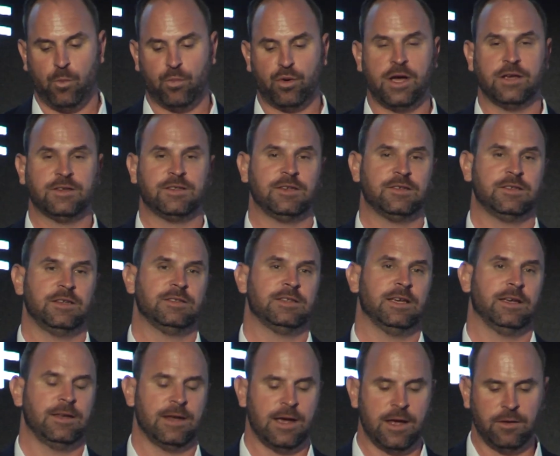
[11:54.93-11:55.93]
process, and
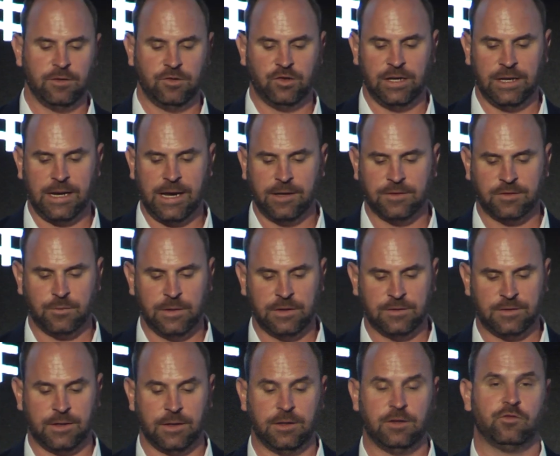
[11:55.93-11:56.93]
technology
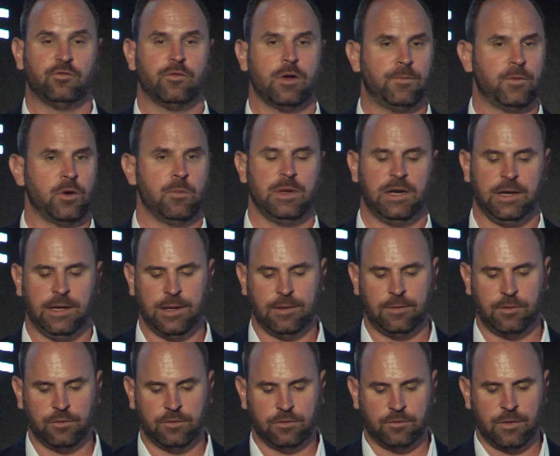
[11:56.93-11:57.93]
enhancements to disrupt or
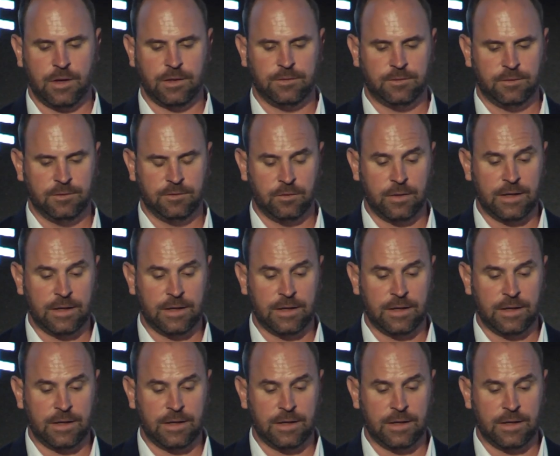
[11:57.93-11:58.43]
mitigate those threats.